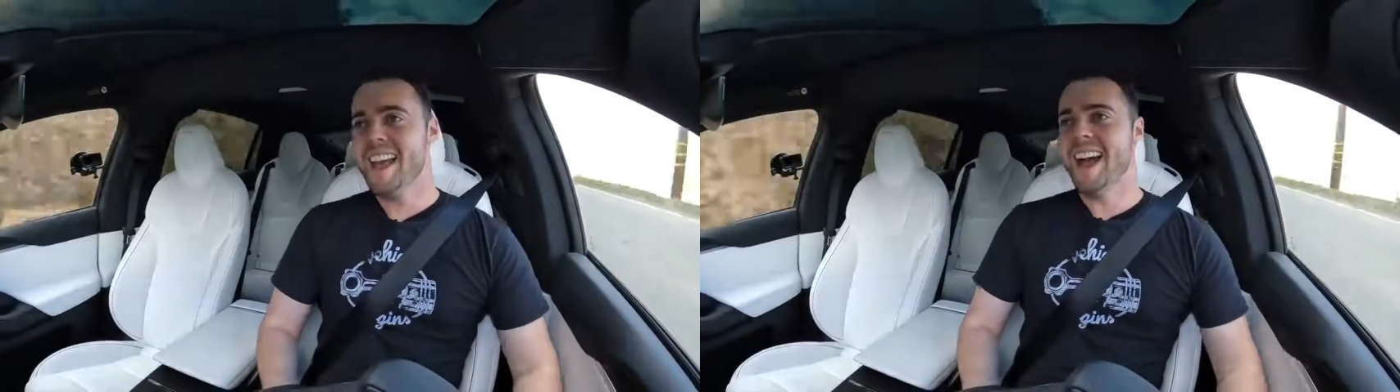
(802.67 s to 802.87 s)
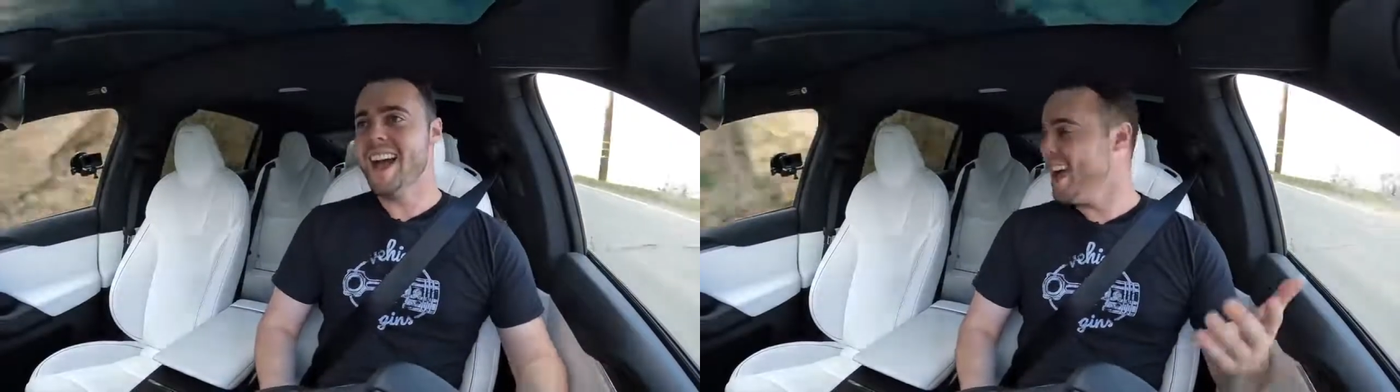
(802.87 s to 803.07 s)

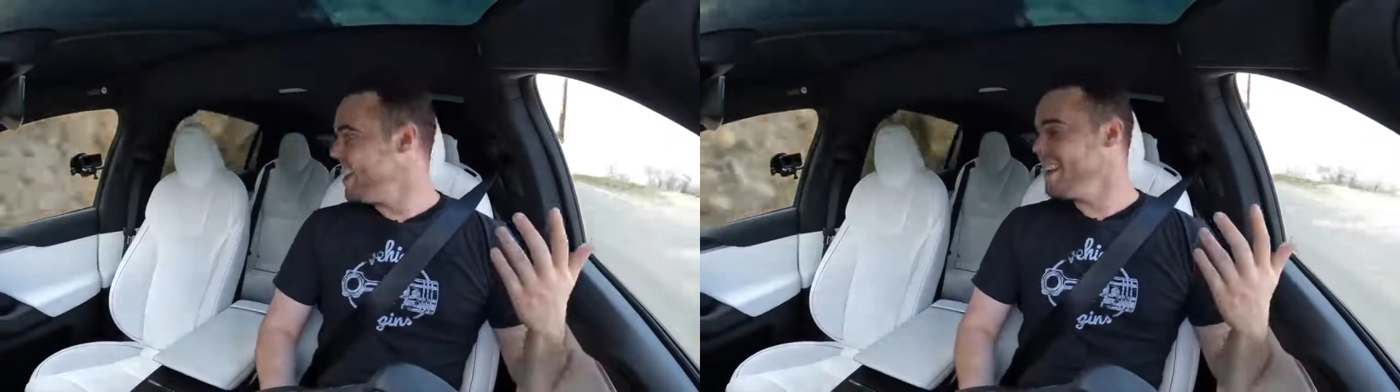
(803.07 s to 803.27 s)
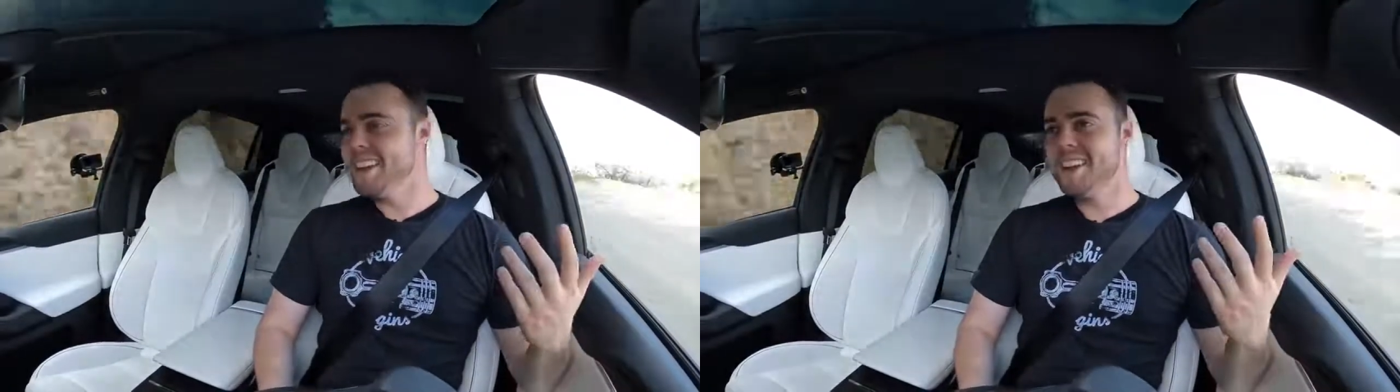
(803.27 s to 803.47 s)

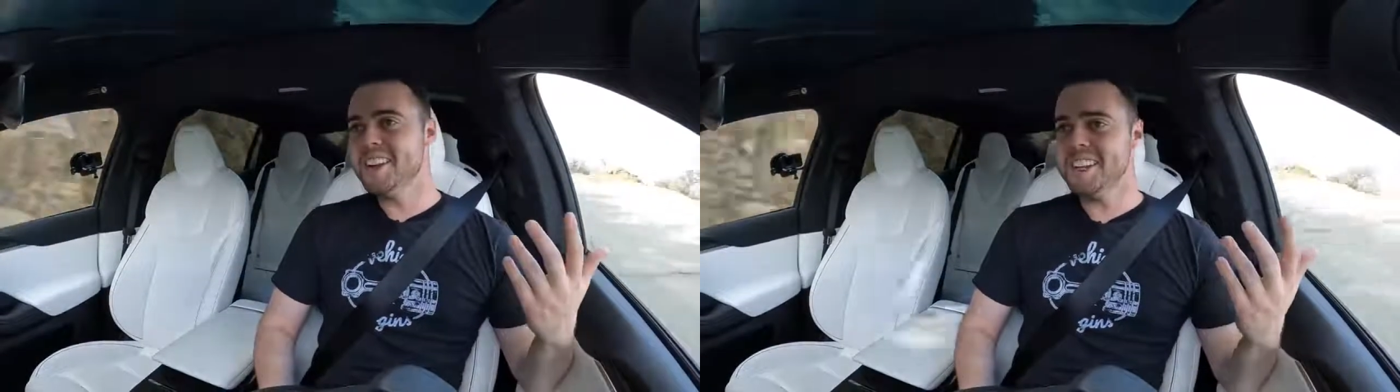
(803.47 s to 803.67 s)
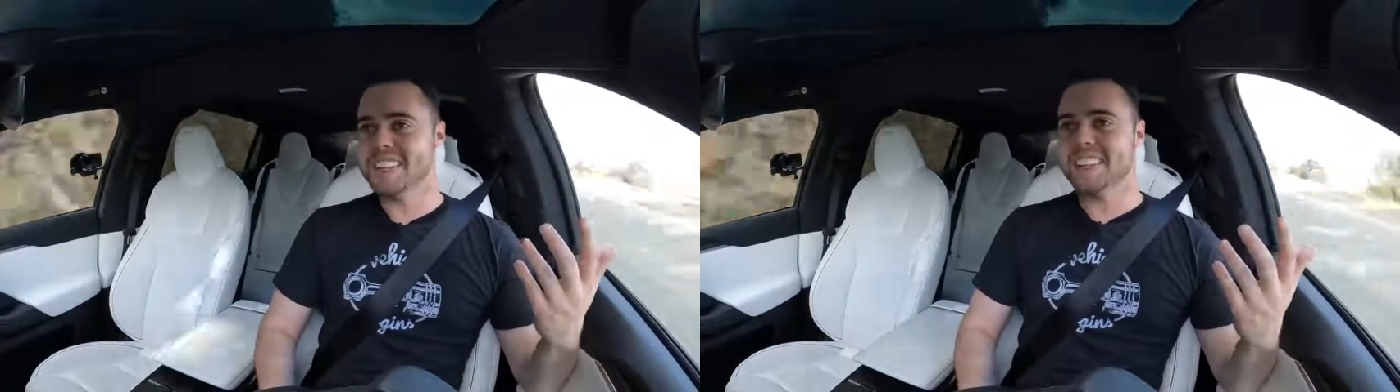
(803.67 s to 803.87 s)
And, you
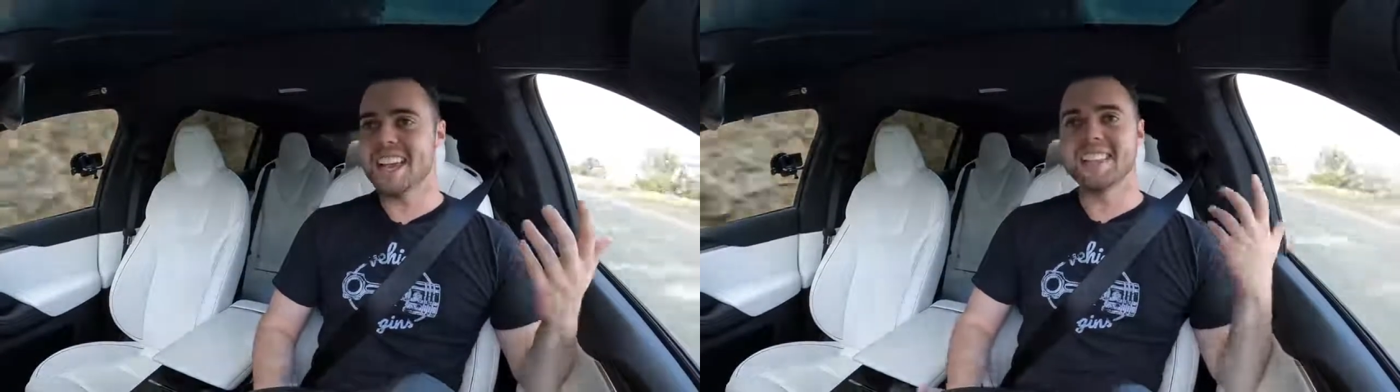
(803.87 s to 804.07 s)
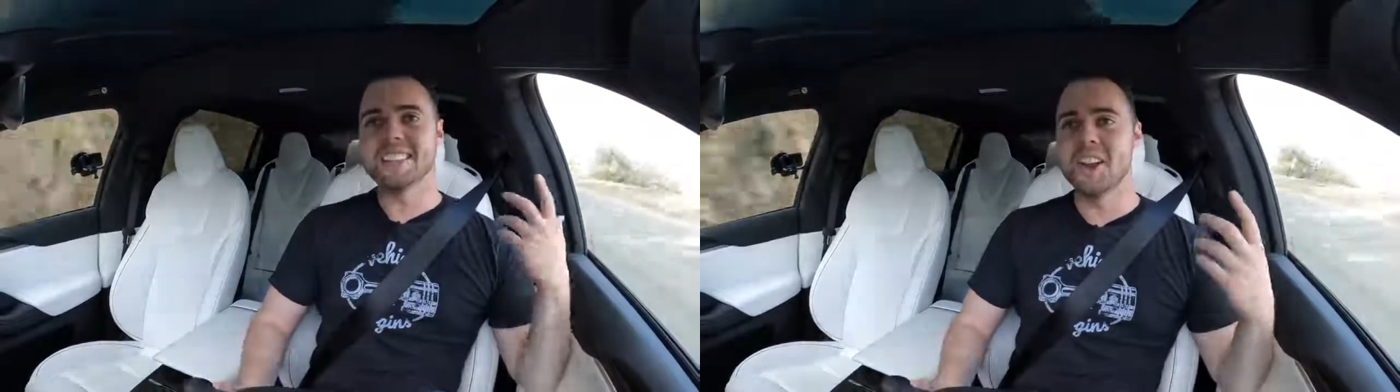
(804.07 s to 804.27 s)
know, you could
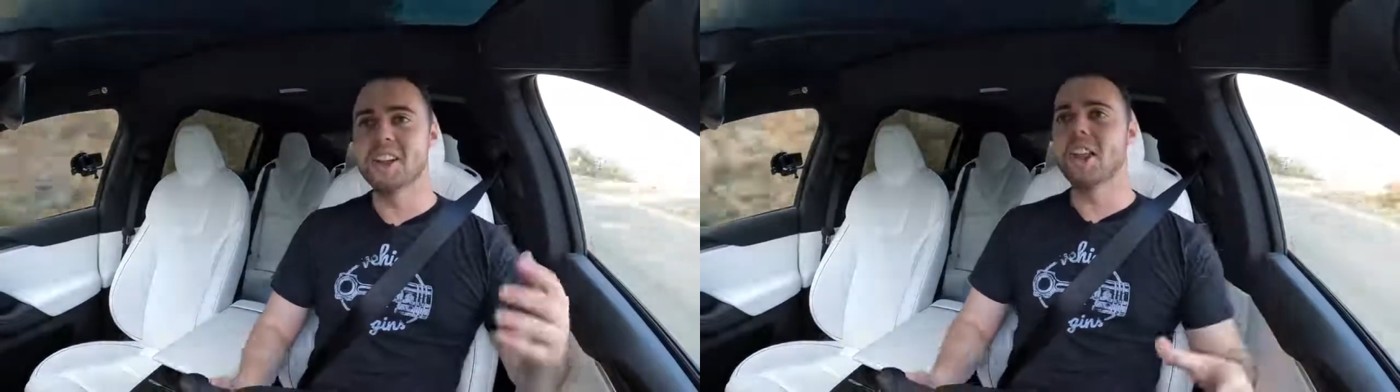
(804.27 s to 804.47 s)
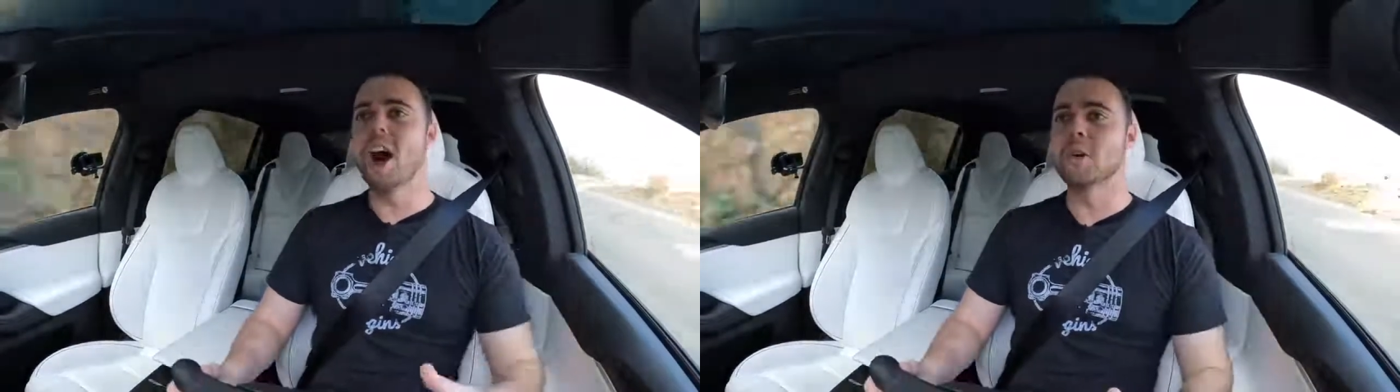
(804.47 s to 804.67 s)
take this on
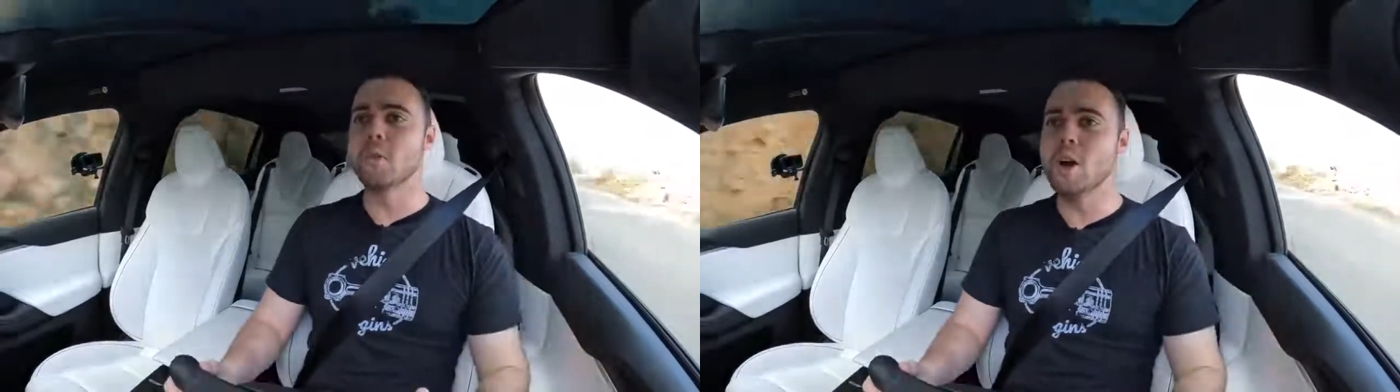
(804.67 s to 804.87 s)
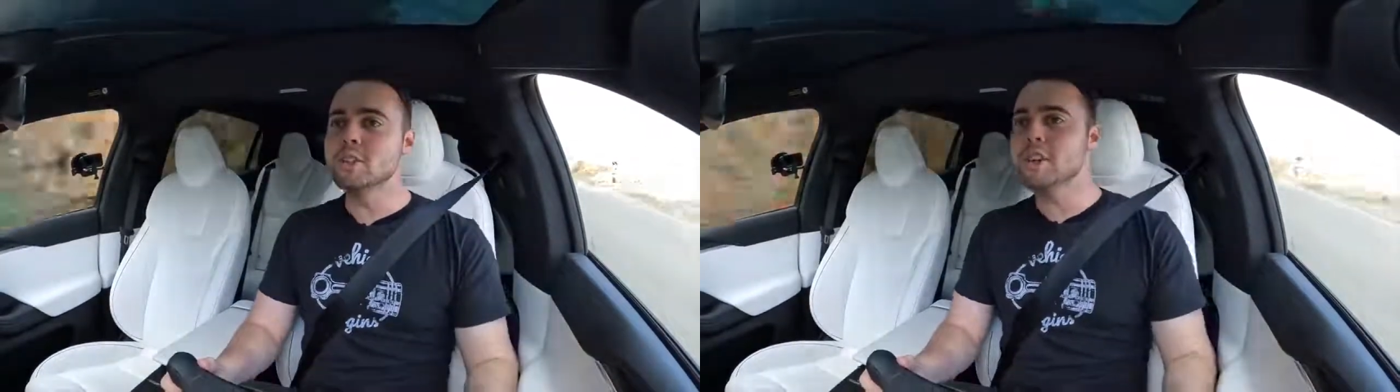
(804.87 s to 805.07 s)
a long
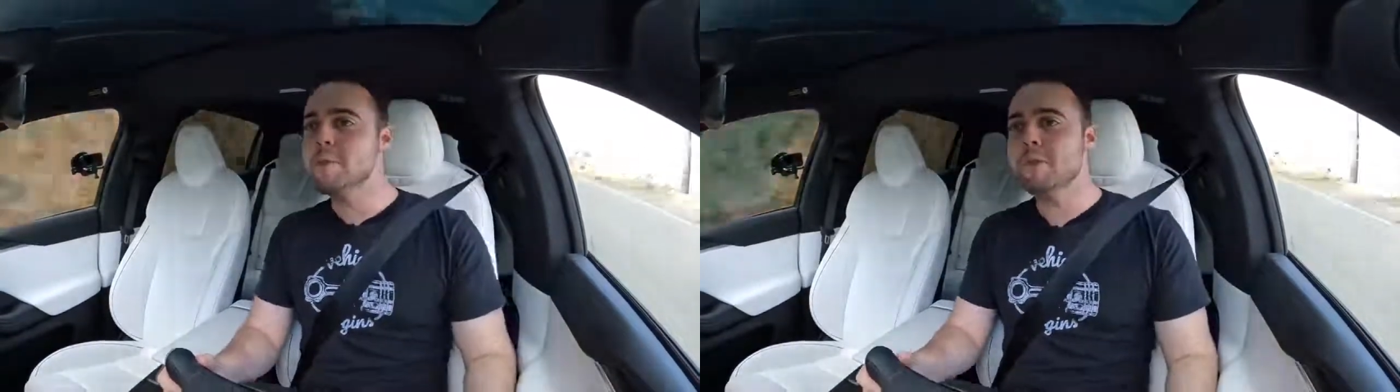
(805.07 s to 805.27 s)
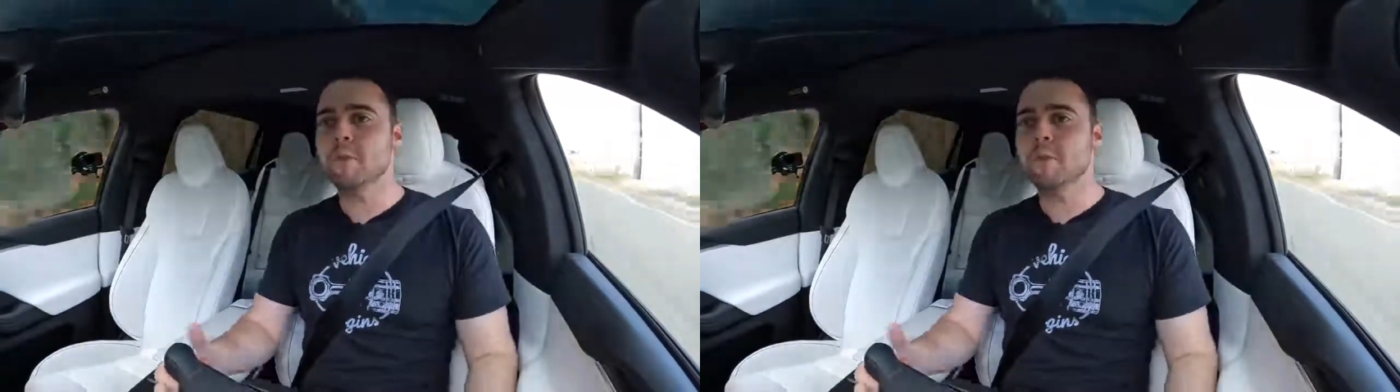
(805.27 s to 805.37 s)
road trip.